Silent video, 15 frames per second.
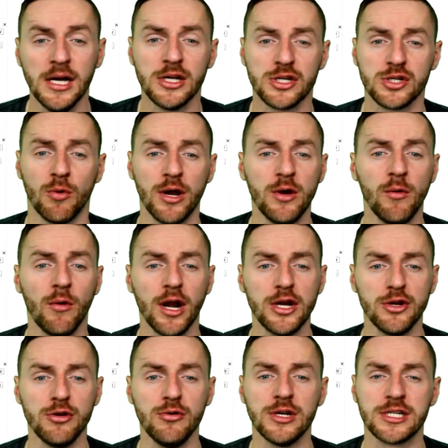So what you want to
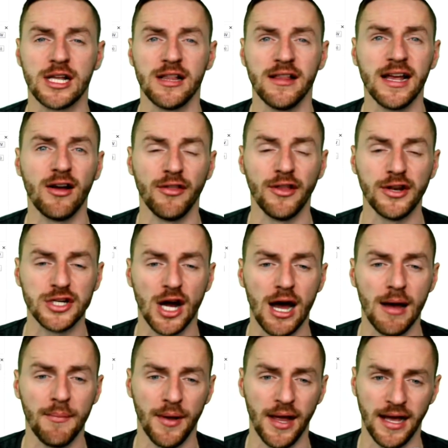do is click on the
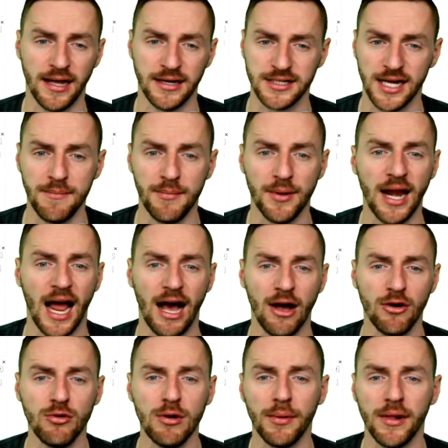top and type in how
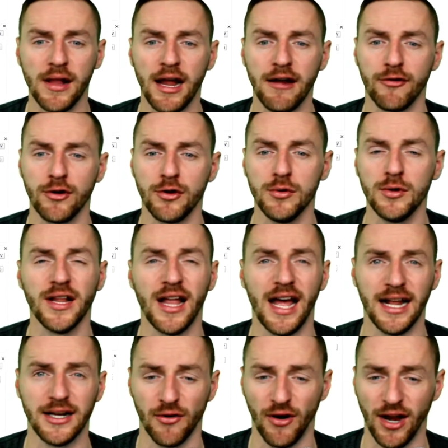to apply for Google
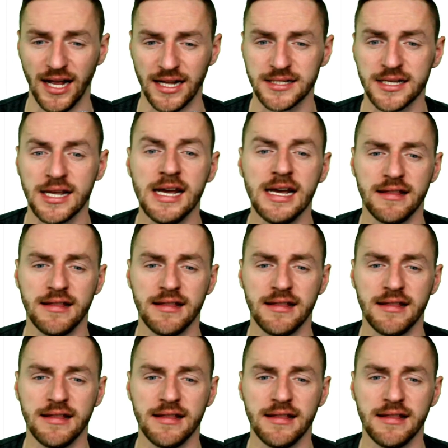Ad Grants.